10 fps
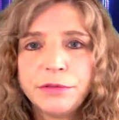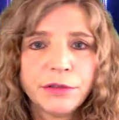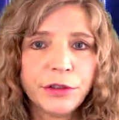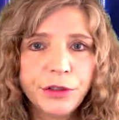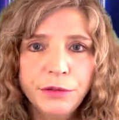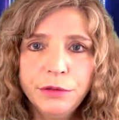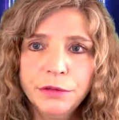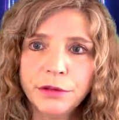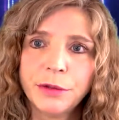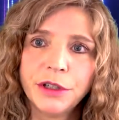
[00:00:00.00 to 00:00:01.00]
for
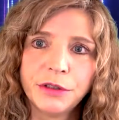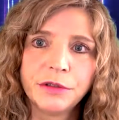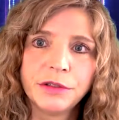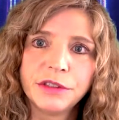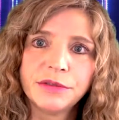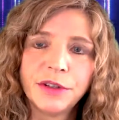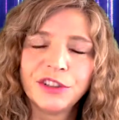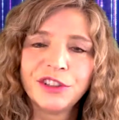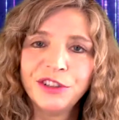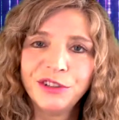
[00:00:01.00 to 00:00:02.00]
you or what
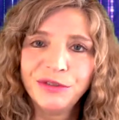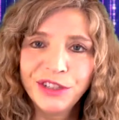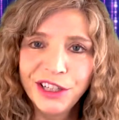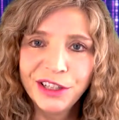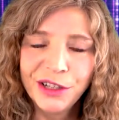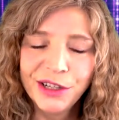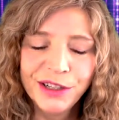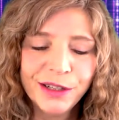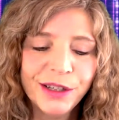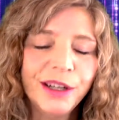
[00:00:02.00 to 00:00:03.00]
dysfunction you've taken on,
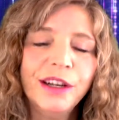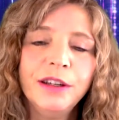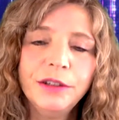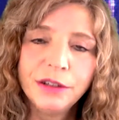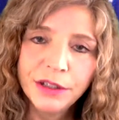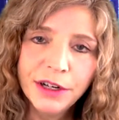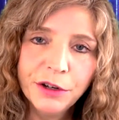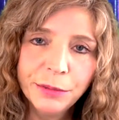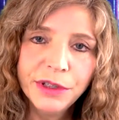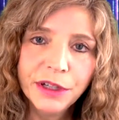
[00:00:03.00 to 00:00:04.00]
you can
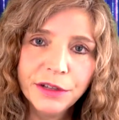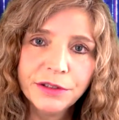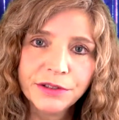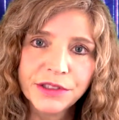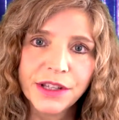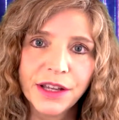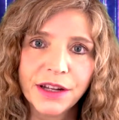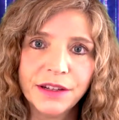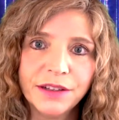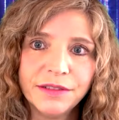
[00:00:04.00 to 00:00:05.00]
help the others
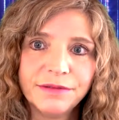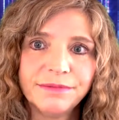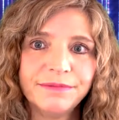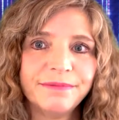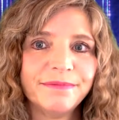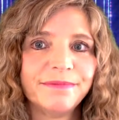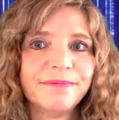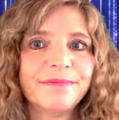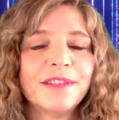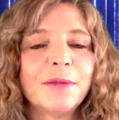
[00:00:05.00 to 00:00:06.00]
then.
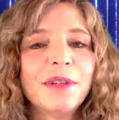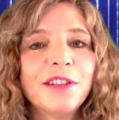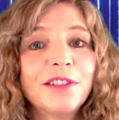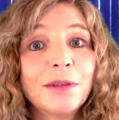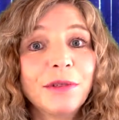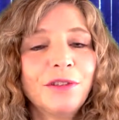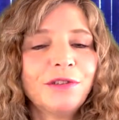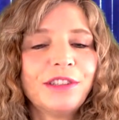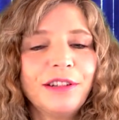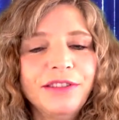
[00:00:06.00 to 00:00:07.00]
And be the
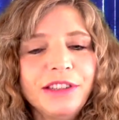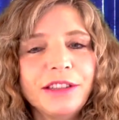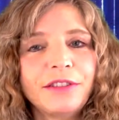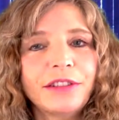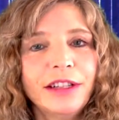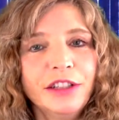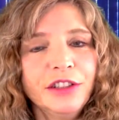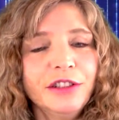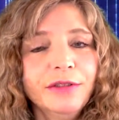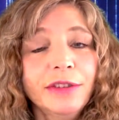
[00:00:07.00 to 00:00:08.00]
007 secret
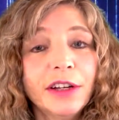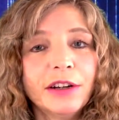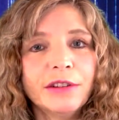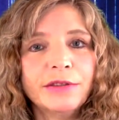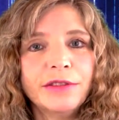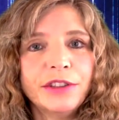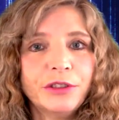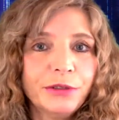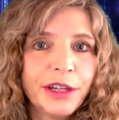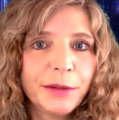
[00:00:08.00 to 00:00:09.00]
agent of love
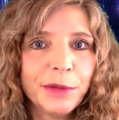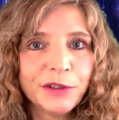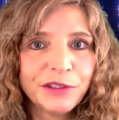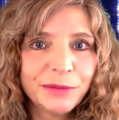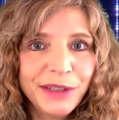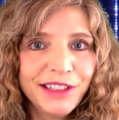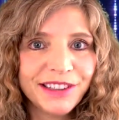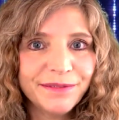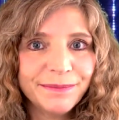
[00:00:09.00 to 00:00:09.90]
that you came here to be.